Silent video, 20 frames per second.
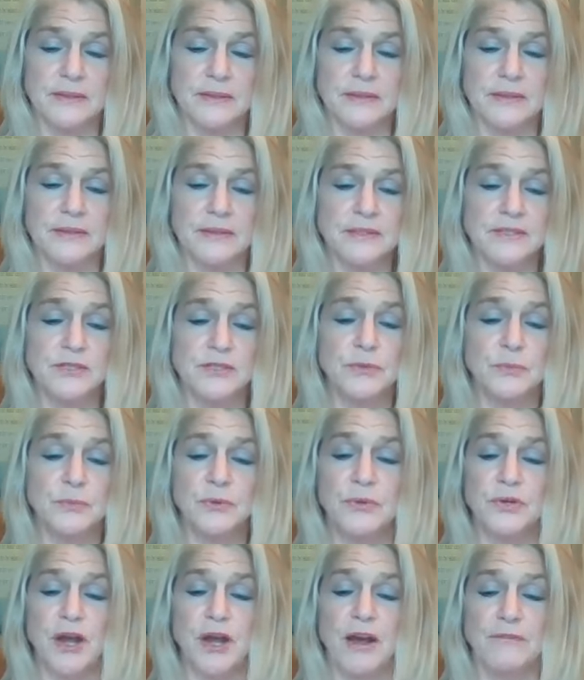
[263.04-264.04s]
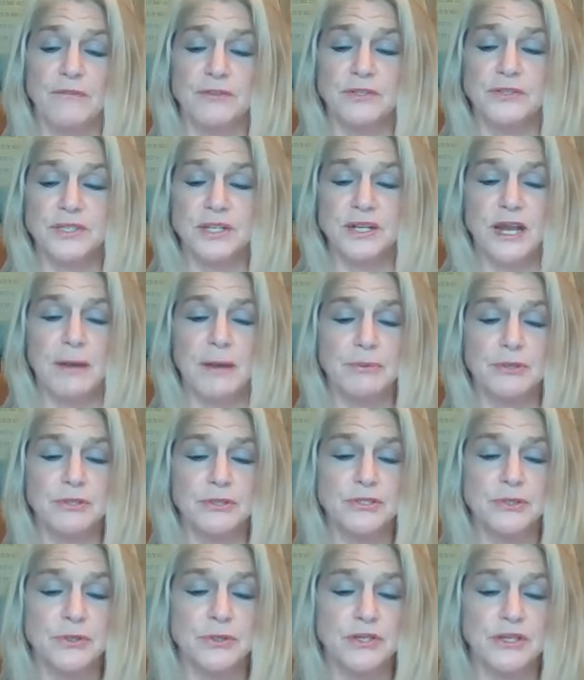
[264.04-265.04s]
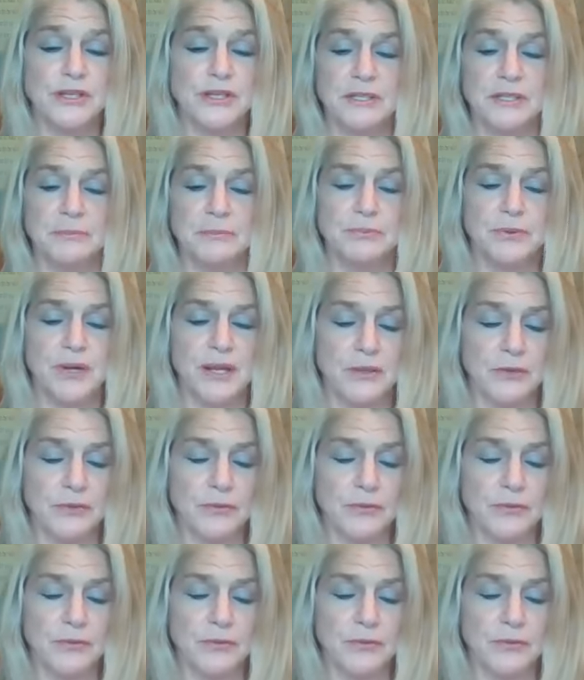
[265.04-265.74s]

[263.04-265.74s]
This new moon offers an opportunity to break